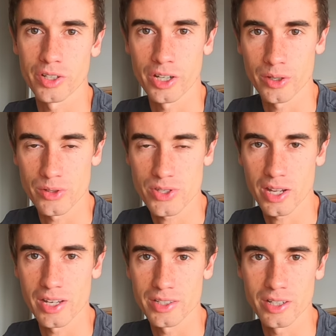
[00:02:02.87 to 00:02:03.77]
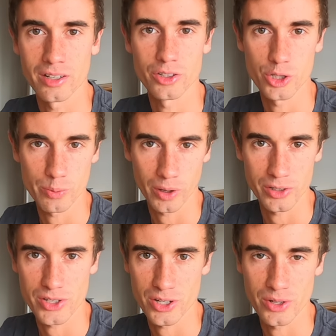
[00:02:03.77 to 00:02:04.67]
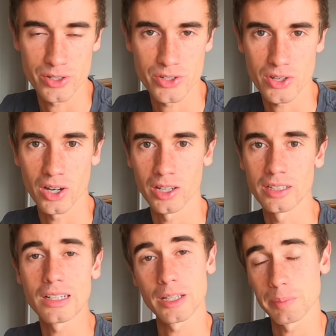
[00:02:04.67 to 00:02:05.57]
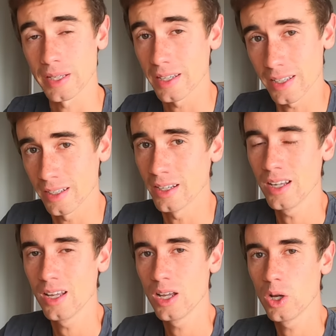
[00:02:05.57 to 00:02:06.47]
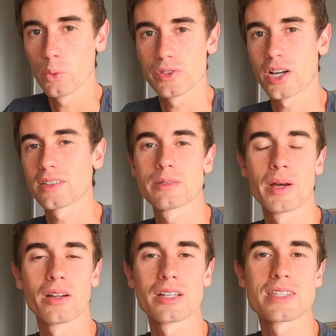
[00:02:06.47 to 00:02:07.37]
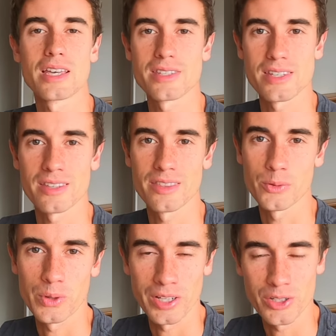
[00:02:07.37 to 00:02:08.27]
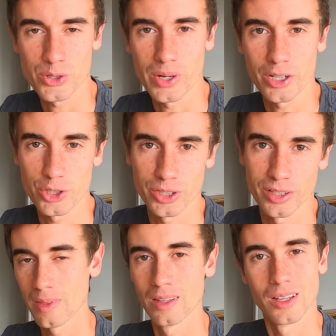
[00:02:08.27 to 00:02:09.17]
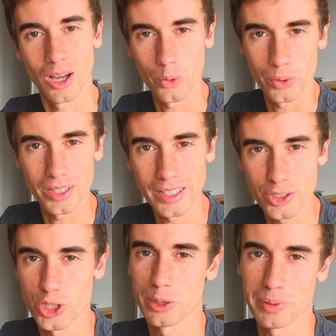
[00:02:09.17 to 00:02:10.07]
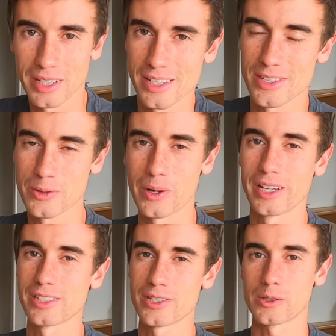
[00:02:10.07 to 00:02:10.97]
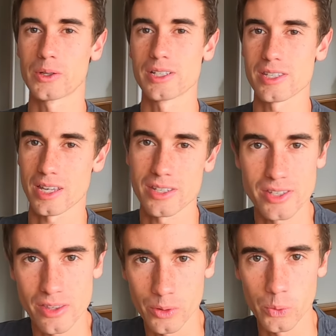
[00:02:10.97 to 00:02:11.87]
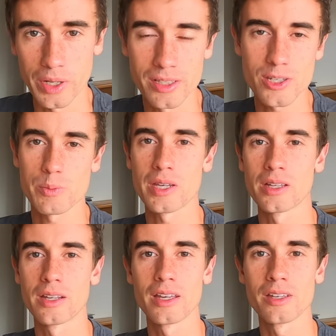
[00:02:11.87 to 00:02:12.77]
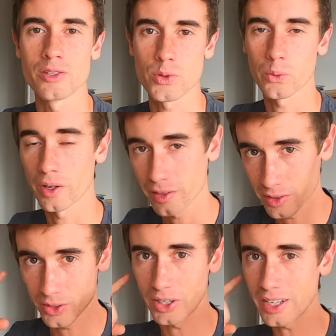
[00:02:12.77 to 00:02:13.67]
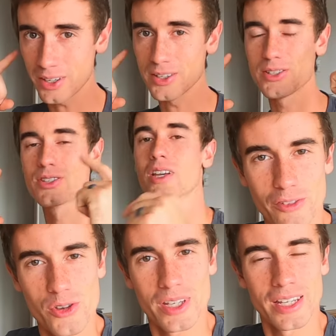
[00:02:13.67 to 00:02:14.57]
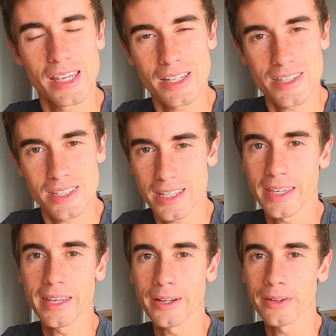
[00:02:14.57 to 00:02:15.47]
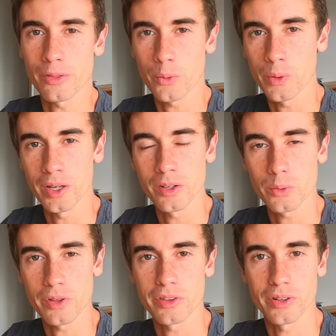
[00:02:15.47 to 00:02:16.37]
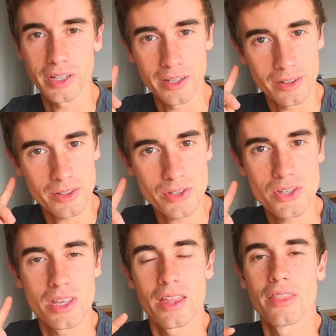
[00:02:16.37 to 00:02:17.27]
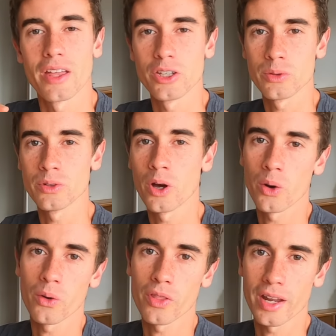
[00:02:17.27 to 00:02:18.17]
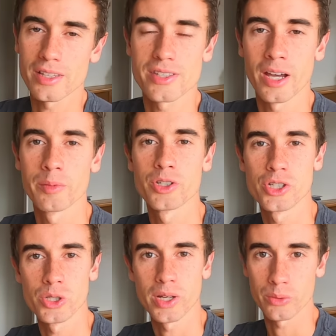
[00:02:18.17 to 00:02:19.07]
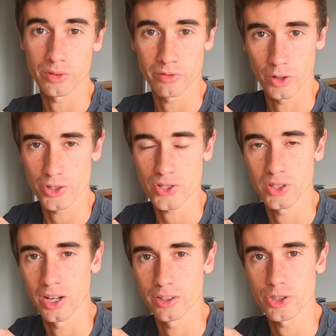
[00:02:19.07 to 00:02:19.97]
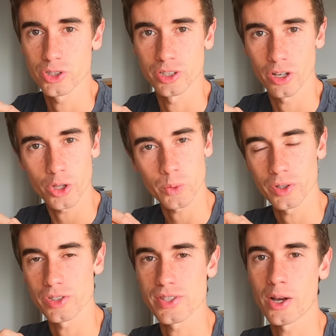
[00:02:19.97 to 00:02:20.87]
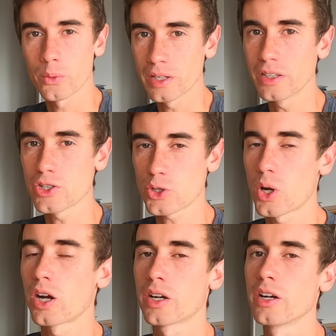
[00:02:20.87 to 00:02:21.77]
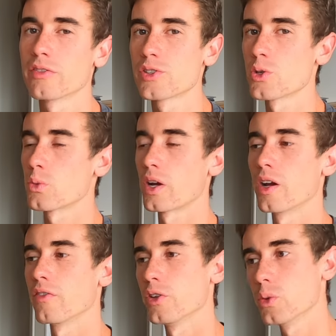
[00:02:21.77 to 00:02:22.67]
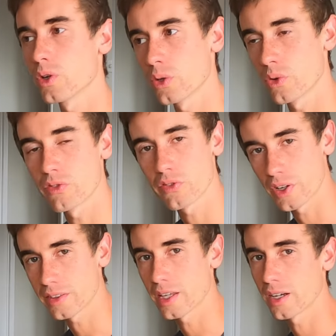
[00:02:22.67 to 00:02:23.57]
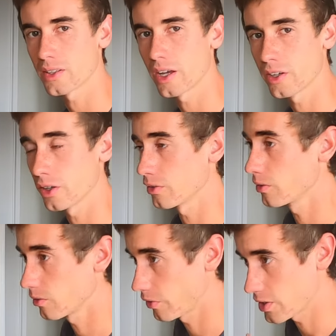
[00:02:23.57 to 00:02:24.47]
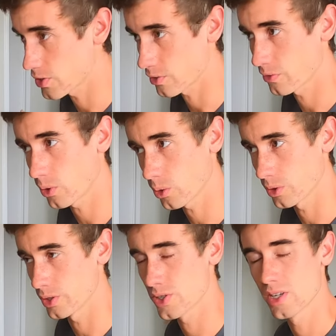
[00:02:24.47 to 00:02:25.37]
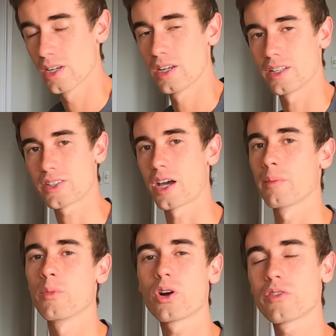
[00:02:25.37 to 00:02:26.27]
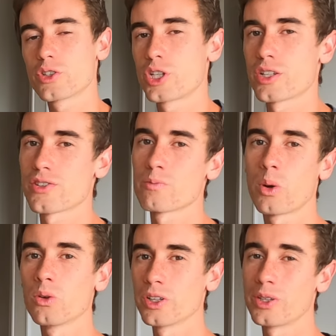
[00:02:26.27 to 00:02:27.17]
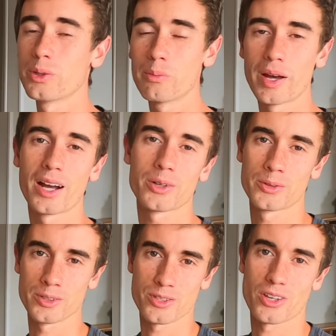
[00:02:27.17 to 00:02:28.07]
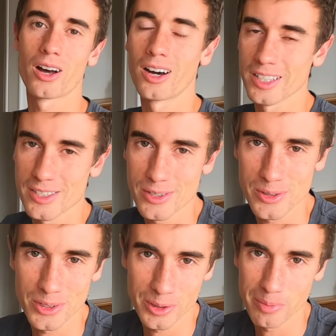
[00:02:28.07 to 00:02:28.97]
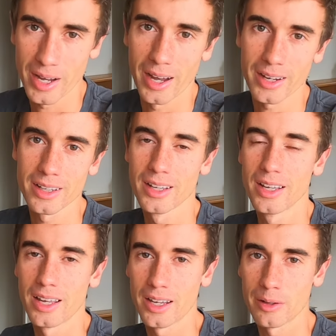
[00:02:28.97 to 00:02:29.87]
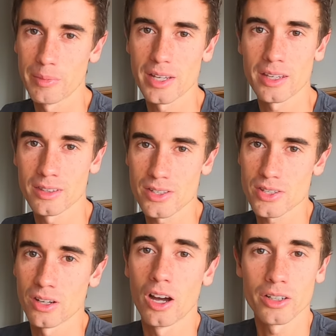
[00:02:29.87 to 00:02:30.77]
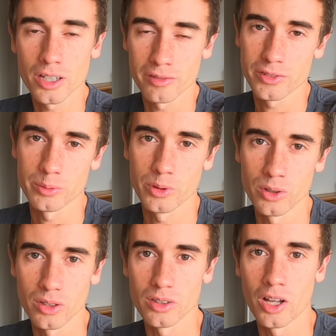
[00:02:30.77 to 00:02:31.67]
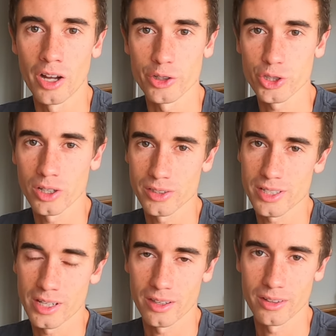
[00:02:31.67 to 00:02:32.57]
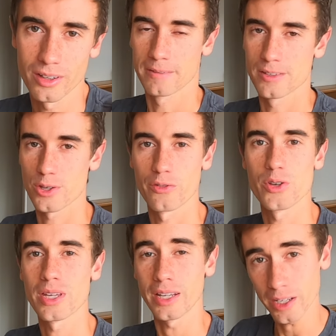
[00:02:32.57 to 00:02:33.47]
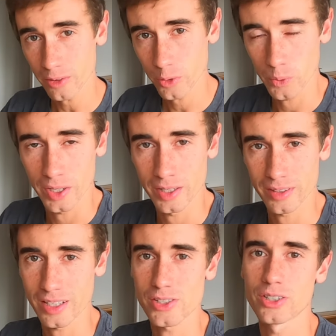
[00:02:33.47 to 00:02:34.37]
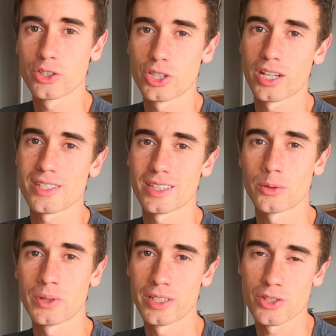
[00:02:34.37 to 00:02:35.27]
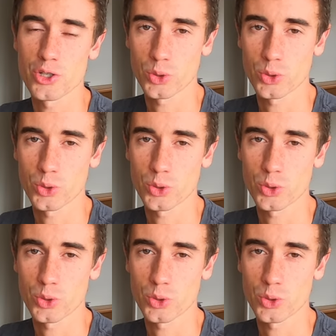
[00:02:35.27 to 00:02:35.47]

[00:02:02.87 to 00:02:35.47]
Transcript: of videos that I did in a 2-part series on clipping in, we talked about assessing the wind direction. A really cheap and easy way to assess the wind speed is with your ears. If you can easily hear the wind with your ears, then you know that it's time to do a reverse launch. In other words, that wind is strong enough to where if you were to inflate that glider facing forwards, it's got more of a chance of pulling you backwards onto your back and making this an uncomfortable launch altogether. So if you can hear the wind, that's a good chance that the wind is